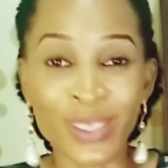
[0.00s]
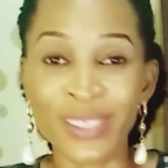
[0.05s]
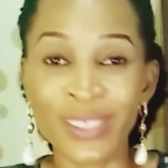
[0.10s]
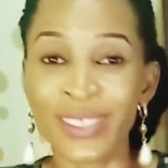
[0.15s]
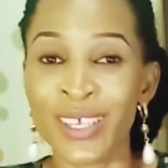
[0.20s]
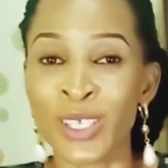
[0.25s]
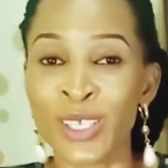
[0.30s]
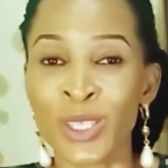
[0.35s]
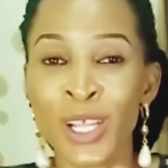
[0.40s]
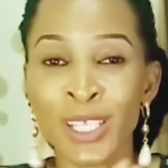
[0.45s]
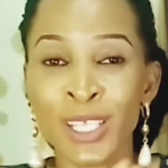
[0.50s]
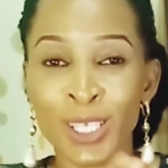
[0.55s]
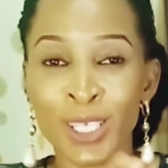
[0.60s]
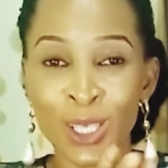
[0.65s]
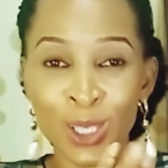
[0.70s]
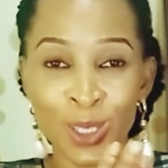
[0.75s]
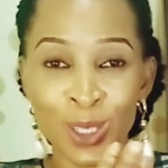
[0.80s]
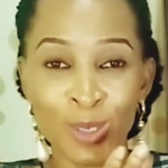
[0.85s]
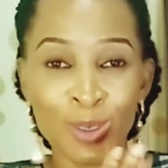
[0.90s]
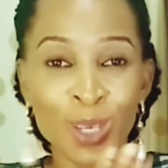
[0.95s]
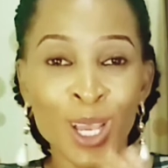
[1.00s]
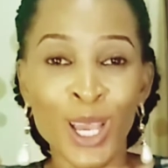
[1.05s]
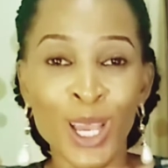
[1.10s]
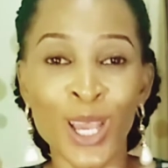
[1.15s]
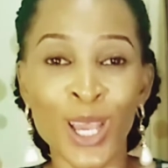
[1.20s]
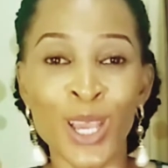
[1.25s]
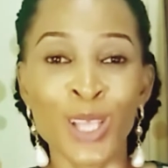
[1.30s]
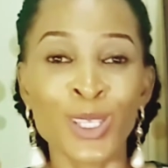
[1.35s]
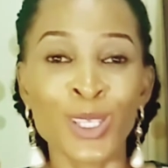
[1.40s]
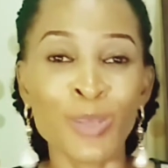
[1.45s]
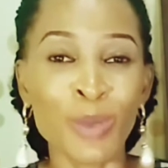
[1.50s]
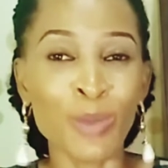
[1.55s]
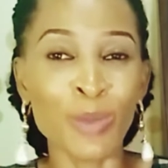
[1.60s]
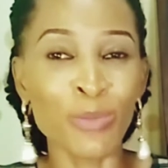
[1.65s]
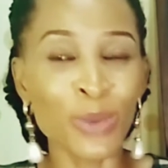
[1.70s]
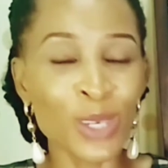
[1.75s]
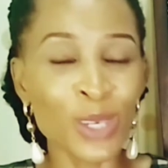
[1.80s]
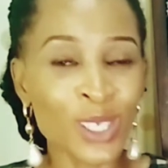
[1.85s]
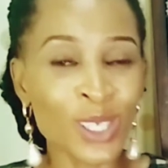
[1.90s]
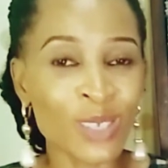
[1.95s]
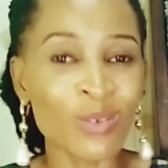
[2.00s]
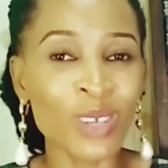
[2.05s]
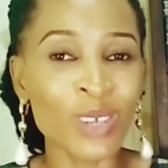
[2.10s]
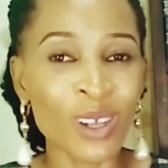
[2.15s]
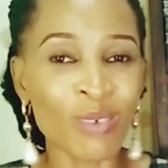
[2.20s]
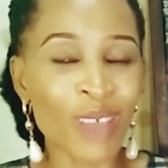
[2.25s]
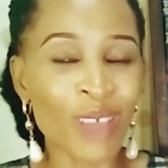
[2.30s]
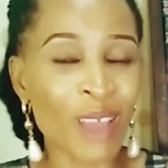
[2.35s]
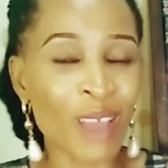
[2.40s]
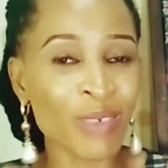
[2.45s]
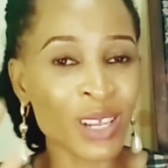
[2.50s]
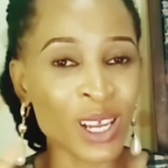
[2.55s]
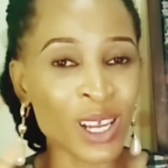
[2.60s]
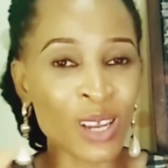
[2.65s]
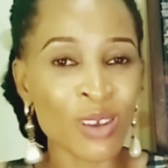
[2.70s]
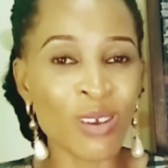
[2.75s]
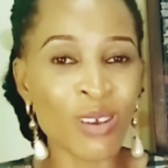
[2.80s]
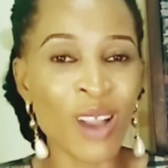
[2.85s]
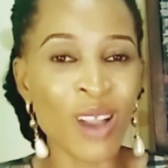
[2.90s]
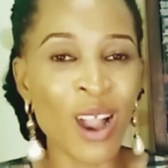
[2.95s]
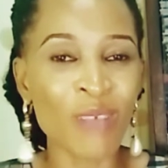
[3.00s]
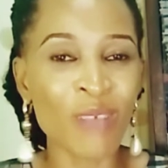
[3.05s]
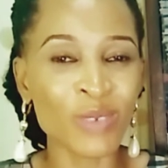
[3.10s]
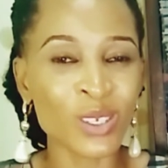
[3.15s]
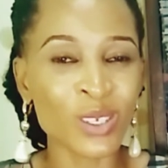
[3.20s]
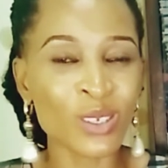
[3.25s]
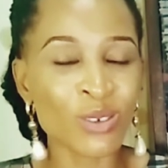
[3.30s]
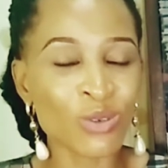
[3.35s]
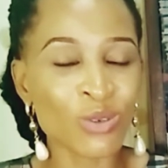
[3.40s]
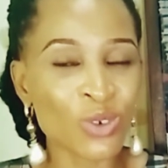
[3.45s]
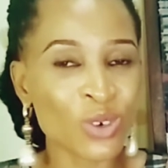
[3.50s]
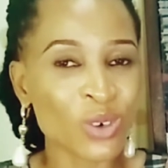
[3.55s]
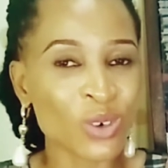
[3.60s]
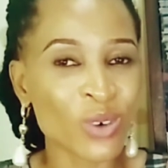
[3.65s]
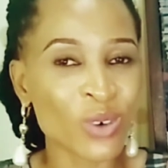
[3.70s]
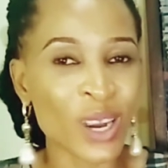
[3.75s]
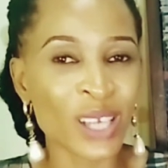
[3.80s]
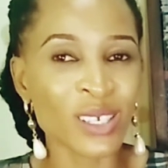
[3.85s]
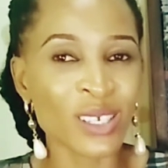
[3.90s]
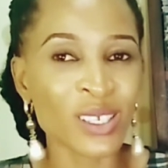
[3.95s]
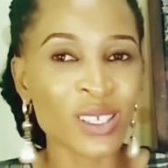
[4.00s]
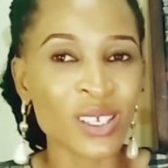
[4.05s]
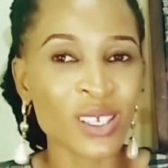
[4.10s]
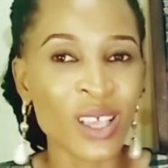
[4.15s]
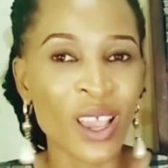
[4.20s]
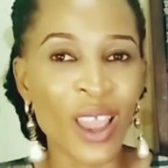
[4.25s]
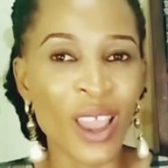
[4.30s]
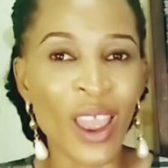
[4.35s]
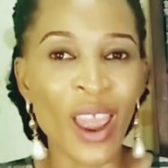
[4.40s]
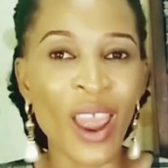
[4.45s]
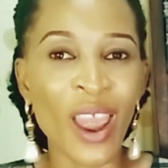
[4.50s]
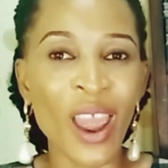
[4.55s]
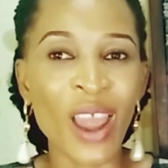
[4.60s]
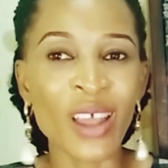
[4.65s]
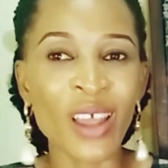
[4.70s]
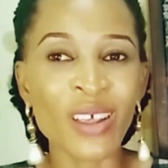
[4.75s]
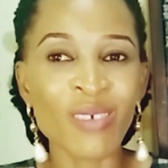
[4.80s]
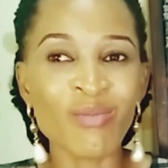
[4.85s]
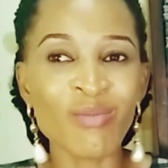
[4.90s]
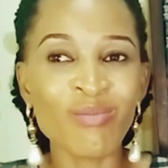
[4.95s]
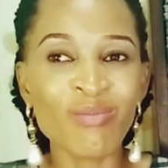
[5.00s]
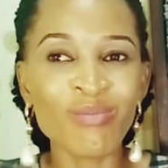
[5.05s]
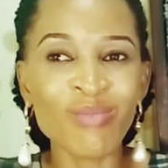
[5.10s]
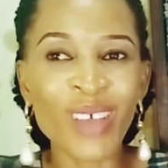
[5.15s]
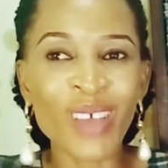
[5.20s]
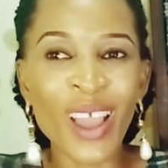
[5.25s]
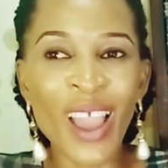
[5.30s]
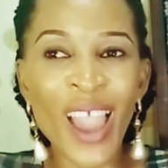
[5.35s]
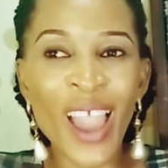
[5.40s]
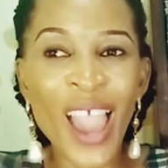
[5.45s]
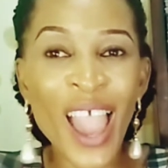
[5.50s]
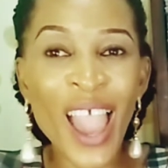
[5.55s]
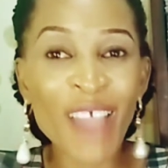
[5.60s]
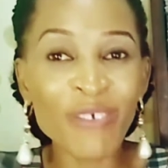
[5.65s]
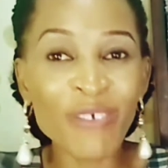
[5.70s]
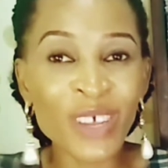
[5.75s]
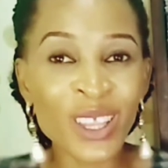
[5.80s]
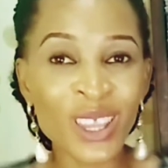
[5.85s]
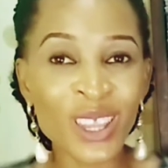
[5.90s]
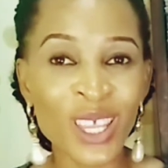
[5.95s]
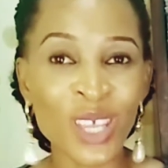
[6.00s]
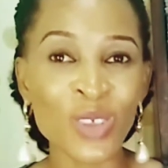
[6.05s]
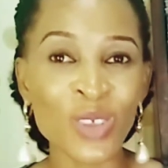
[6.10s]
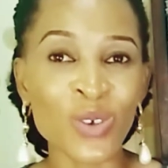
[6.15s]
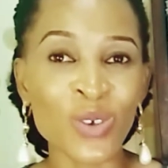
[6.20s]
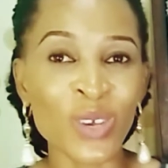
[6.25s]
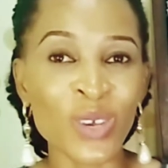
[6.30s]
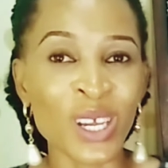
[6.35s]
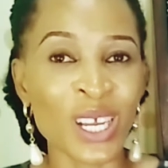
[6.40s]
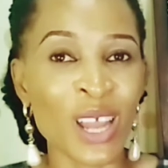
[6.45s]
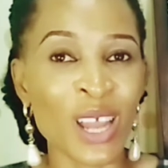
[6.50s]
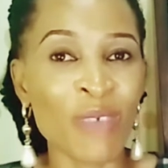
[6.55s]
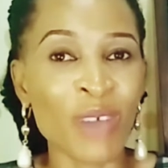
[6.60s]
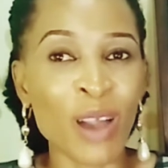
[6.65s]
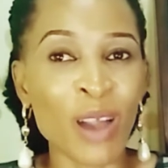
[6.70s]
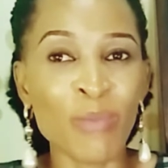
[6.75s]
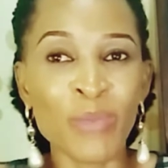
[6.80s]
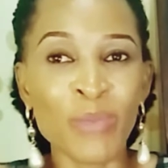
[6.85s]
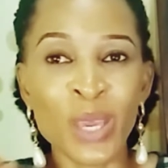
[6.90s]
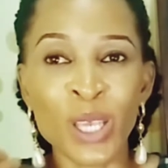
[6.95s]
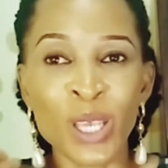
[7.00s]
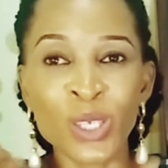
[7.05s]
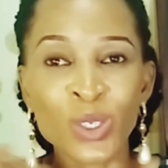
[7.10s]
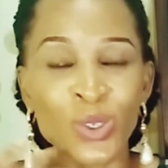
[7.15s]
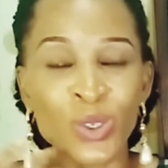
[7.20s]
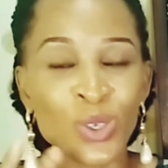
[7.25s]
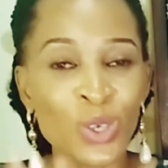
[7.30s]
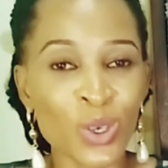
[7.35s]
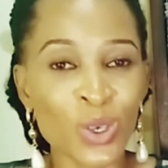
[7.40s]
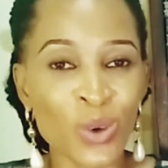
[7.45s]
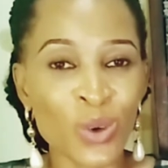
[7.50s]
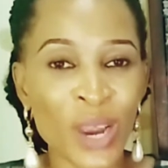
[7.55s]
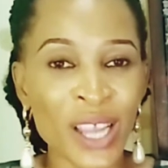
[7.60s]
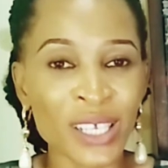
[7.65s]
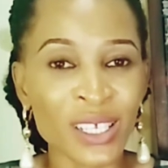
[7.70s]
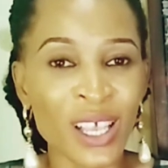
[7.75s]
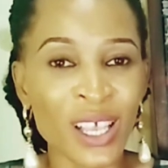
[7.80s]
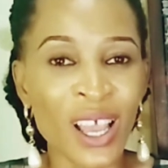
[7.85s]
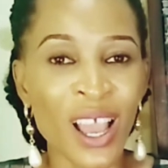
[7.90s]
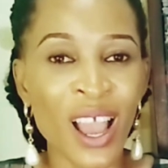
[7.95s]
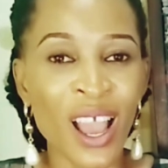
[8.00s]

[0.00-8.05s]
There's nothing to to be boastful of. Everything you have is through Christ. Everything you can ever be is through Christ.